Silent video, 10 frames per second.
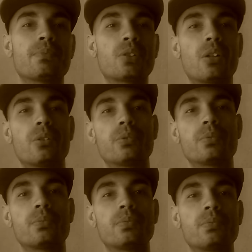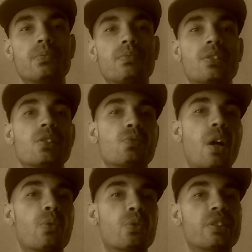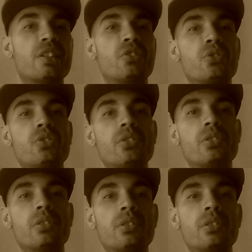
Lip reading: So, this is Raul Cortez Jr.